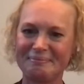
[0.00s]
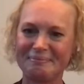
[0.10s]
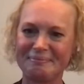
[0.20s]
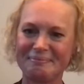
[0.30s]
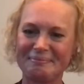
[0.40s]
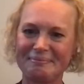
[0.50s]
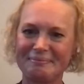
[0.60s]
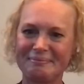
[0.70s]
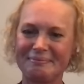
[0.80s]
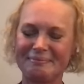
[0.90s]

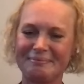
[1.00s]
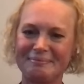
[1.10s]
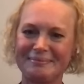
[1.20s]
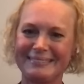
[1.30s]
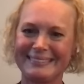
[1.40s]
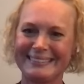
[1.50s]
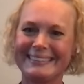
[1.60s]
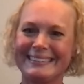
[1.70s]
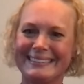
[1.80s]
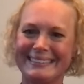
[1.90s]

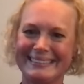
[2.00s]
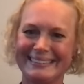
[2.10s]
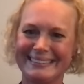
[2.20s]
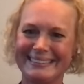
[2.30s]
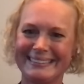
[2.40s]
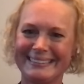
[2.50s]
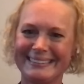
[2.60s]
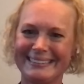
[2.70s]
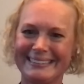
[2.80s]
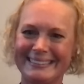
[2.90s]

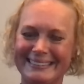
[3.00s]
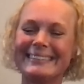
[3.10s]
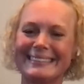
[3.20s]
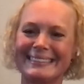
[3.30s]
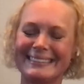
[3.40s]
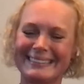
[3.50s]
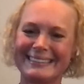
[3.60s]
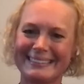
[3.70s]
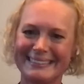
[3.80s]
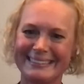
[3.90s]

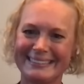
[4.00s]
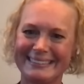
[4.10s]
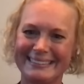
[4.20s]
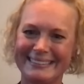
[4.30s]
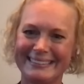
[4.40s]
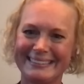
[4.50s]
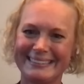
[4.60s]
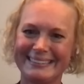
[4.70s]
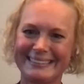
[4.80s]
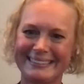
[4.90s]

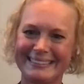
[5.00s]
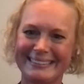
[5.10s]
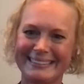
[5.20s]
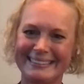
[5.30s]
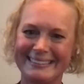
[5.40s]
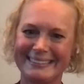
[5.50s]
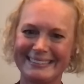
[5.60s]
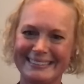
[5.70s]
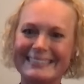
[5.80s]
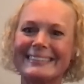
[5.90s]

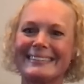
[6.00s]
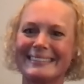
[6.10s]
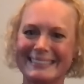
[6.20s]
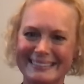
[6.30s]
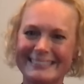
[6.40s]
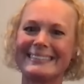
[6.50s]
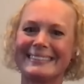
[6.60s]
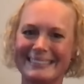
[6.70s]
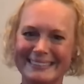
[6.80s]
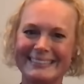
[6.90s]

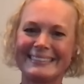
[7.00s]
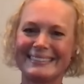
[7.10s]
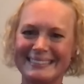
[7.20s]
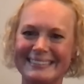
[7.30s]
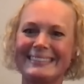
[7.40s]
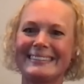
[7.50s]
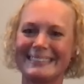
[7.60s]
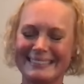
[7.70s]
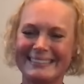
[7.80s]
This person isn't speaking.